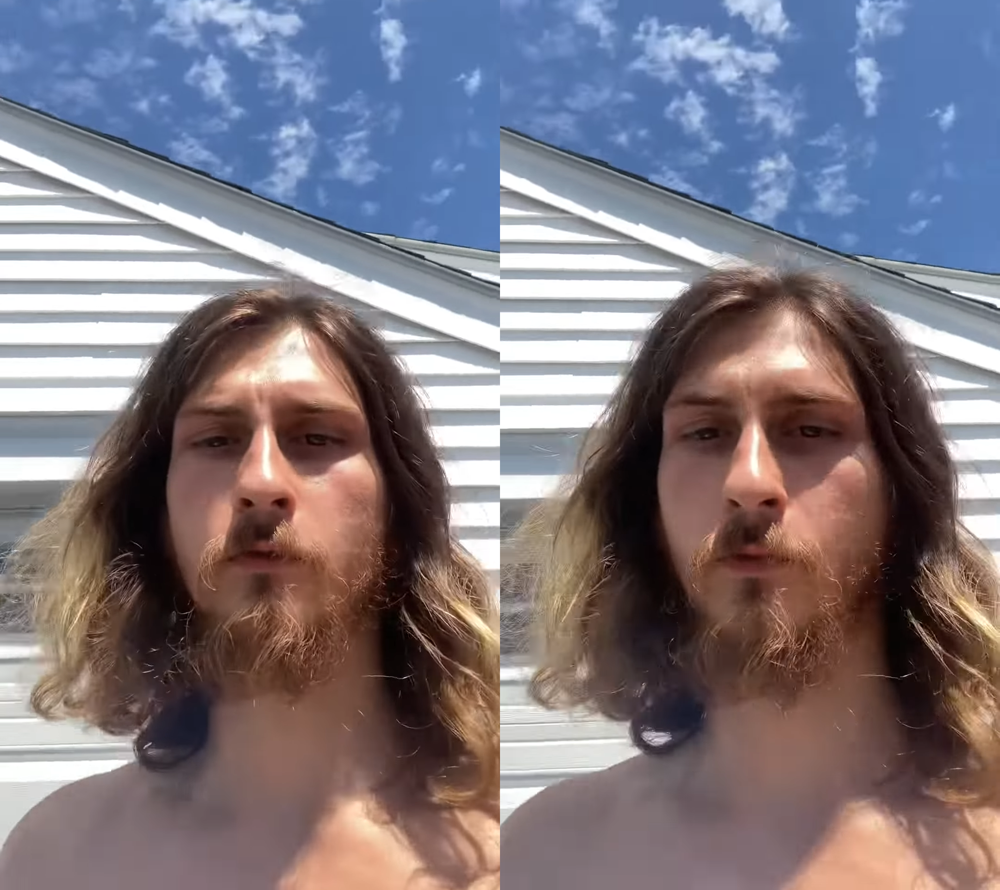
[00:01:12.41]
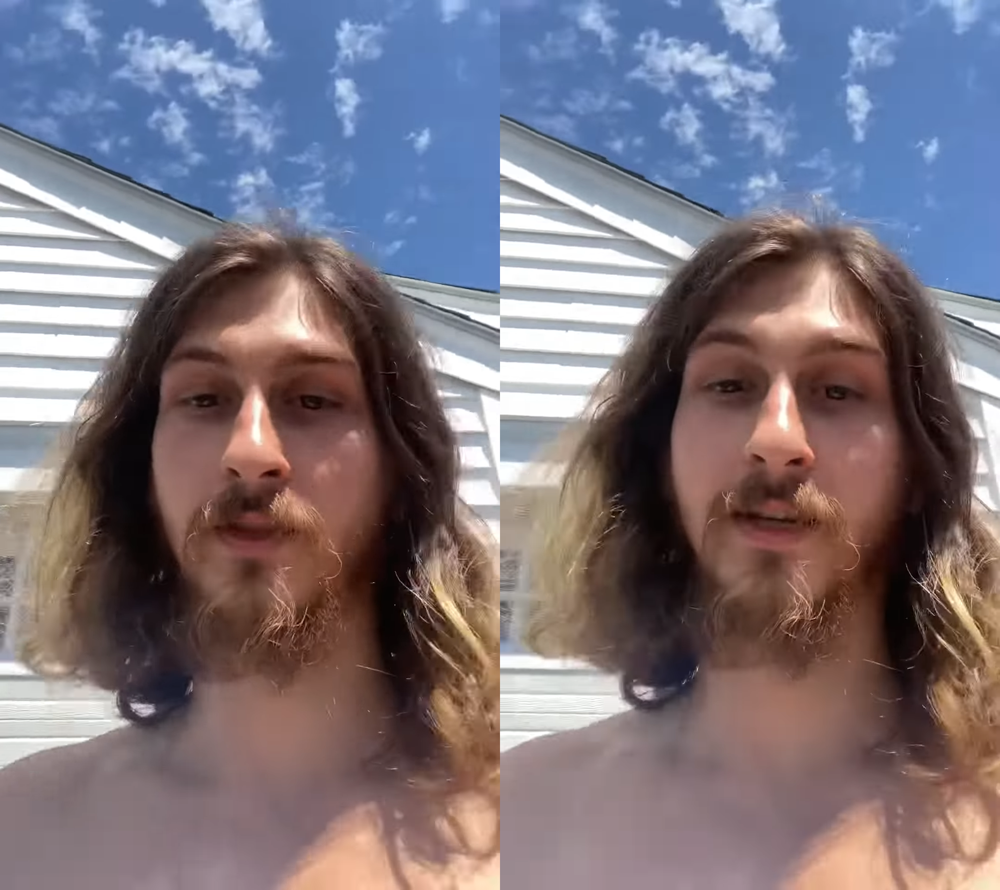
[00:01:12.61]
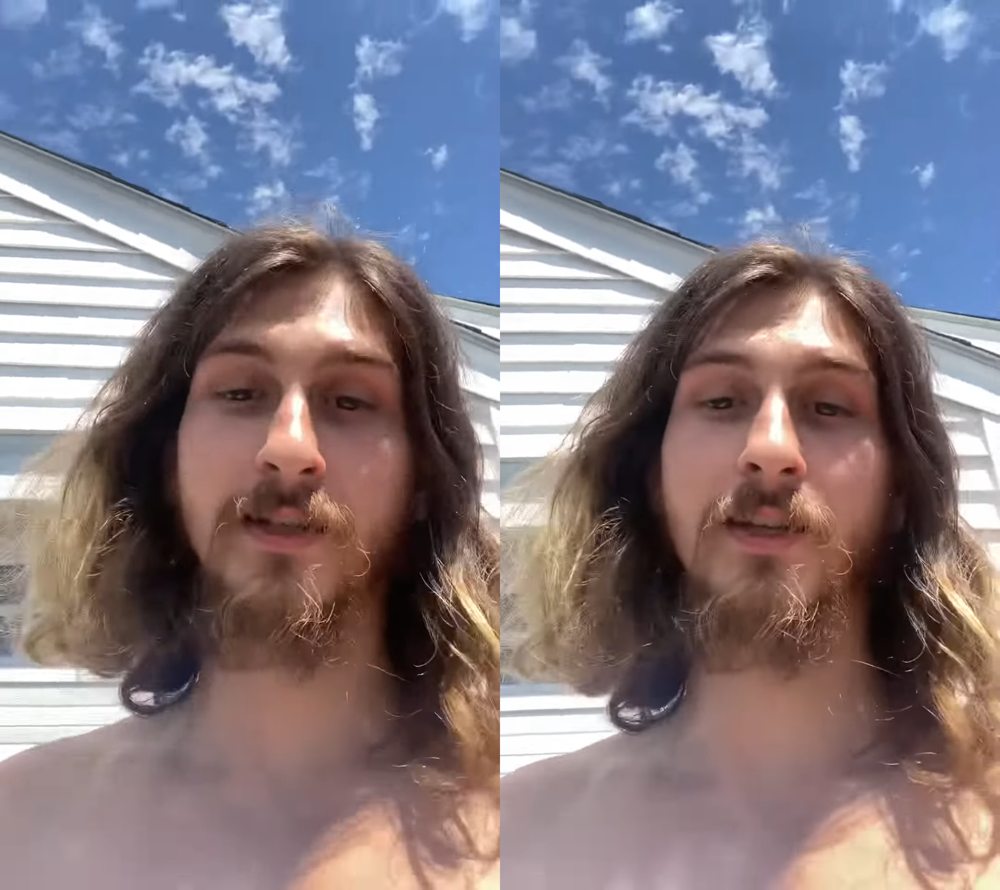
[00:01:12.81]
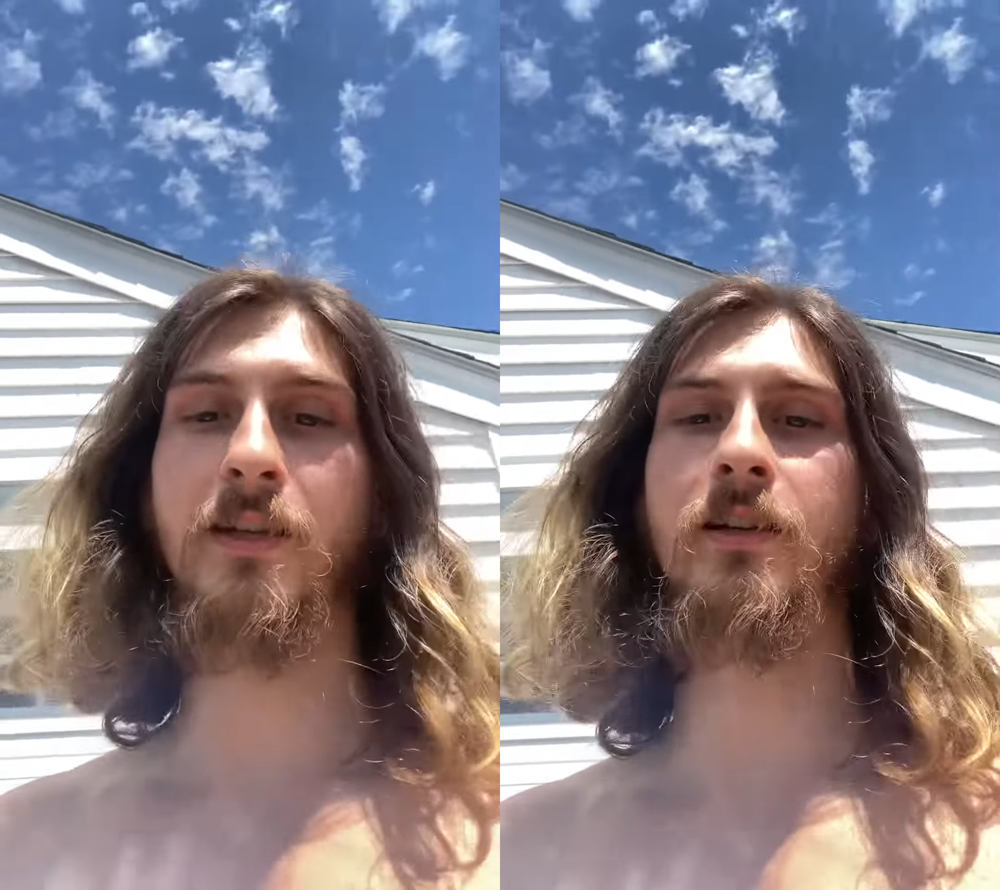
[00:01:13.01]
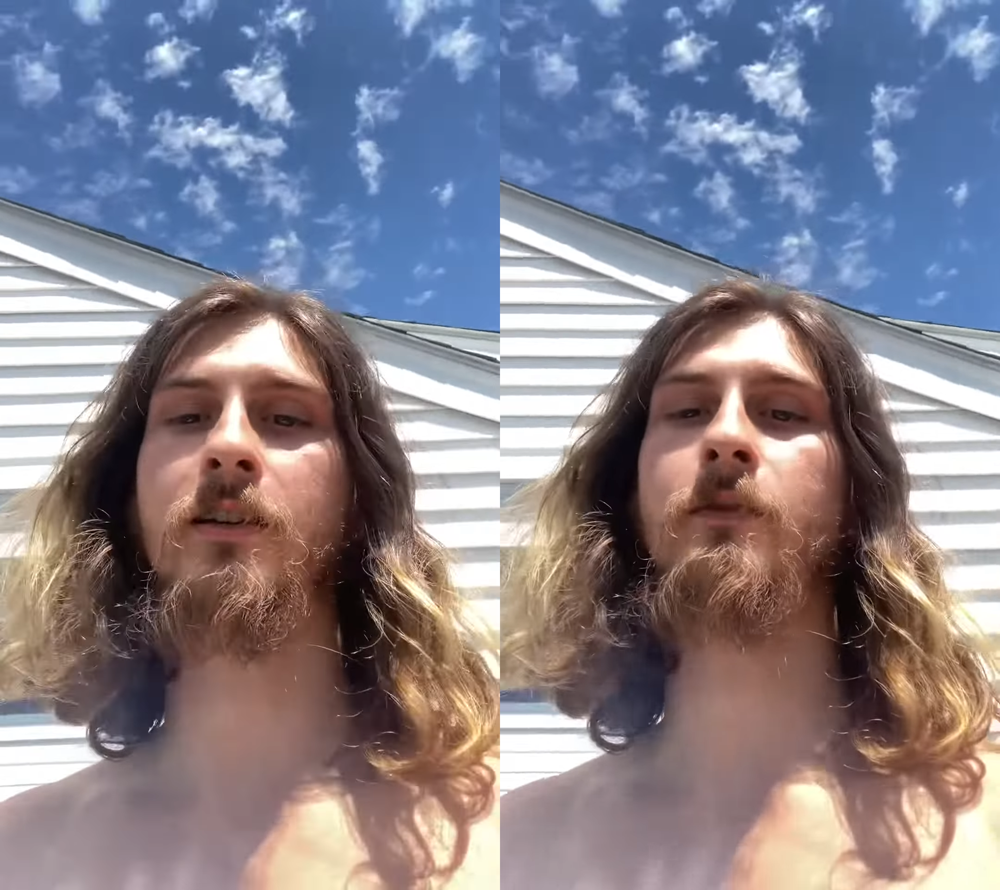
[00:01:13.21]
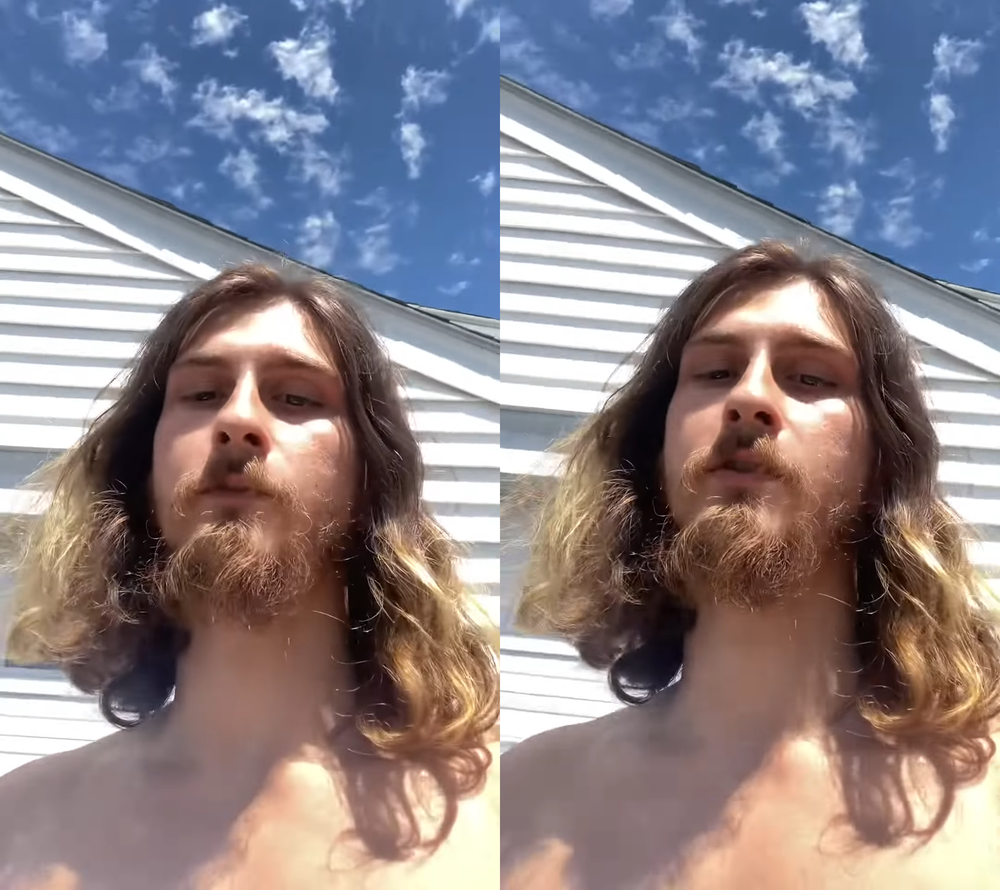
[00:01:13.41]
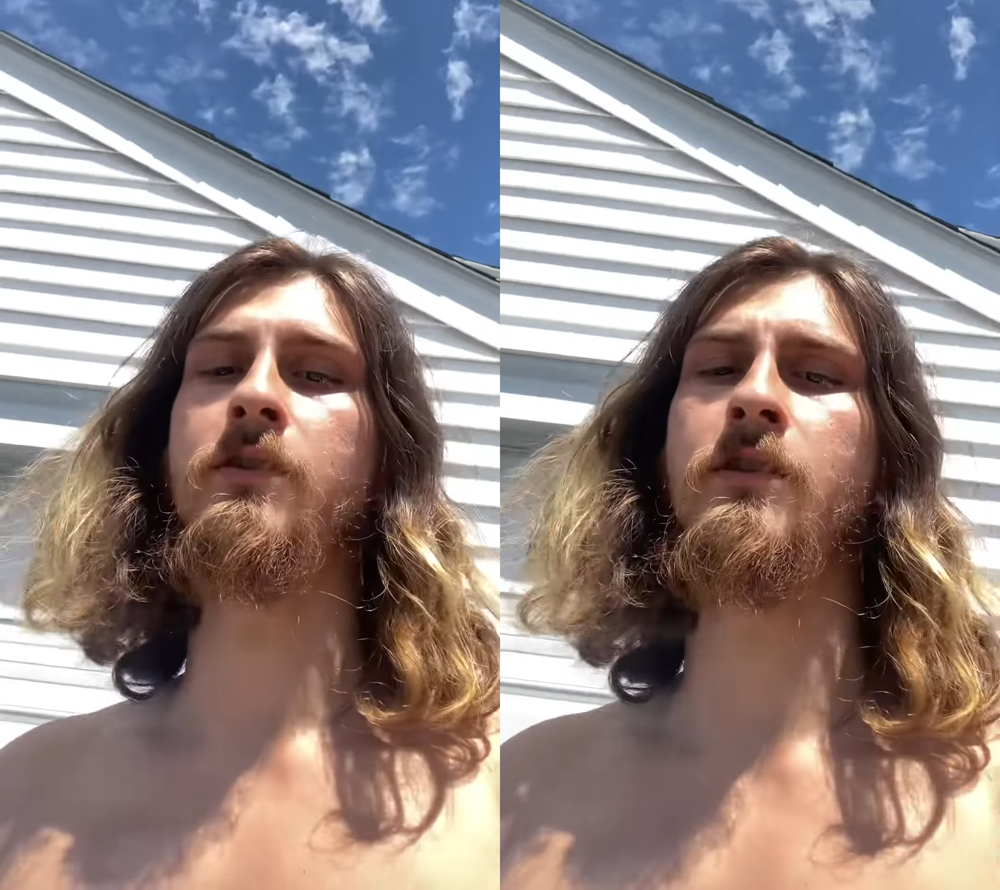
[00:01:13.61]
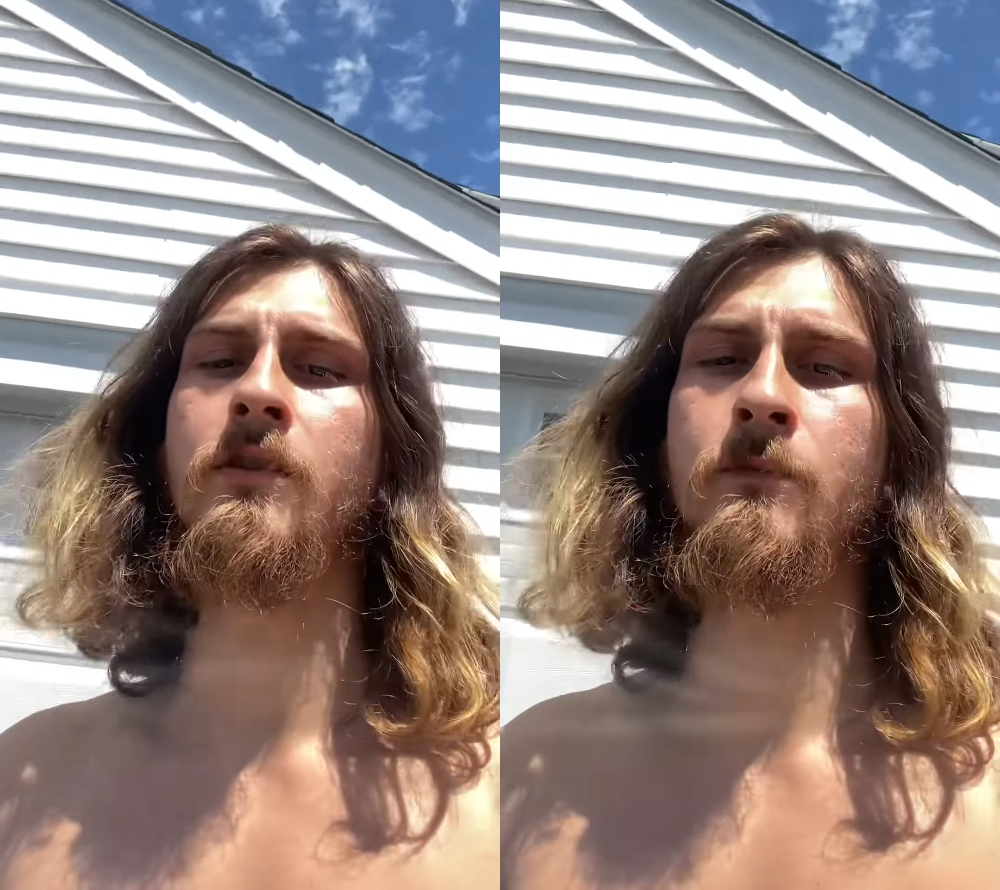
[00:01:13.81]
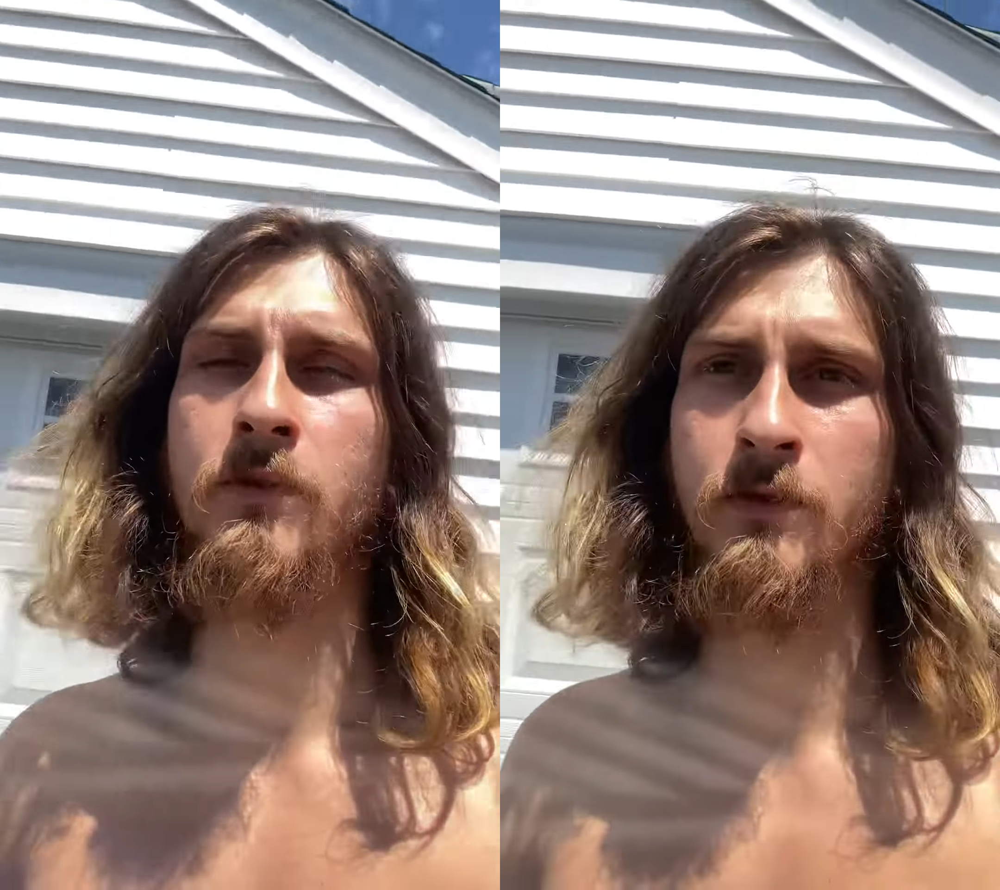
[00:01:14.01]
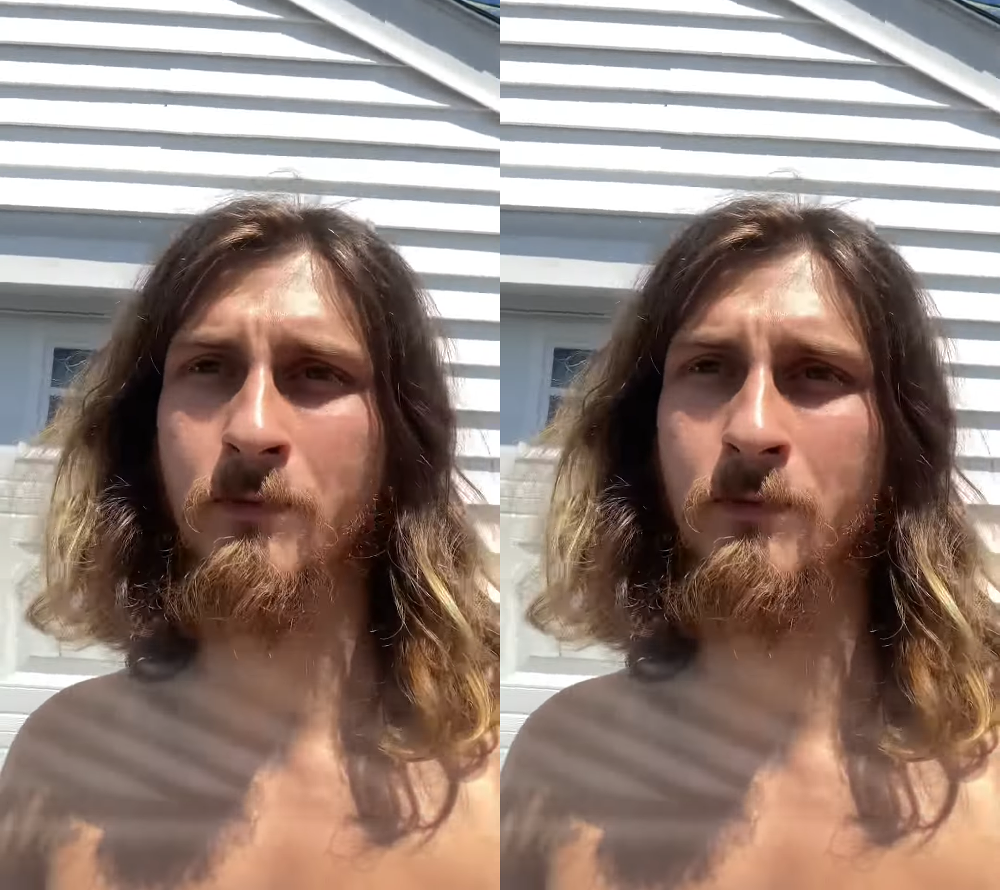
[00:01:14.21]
when that day comes, you know what I mean?